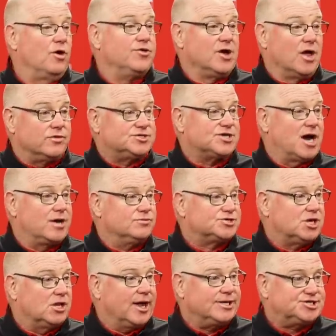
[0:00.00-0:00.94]
On the other side
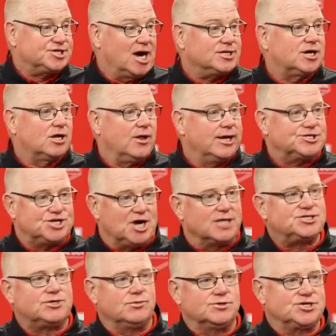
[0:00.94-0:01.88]
was Clay
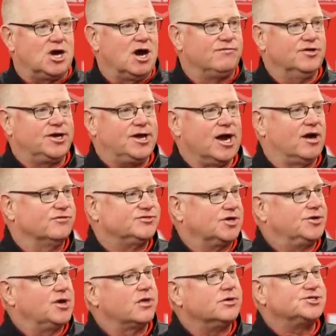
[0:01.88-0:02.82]
Johnston was covering kickoffs
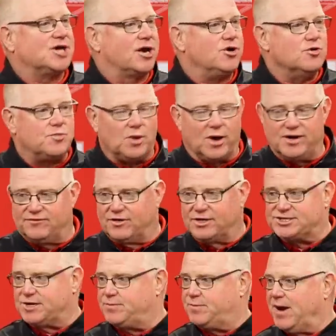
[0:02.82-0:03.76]
on the other side, who played for
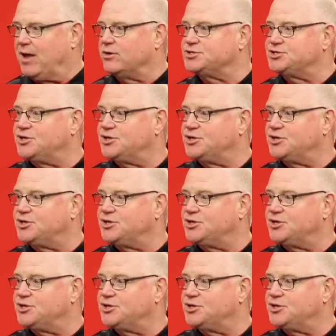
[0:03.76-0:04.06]
us at Baylor.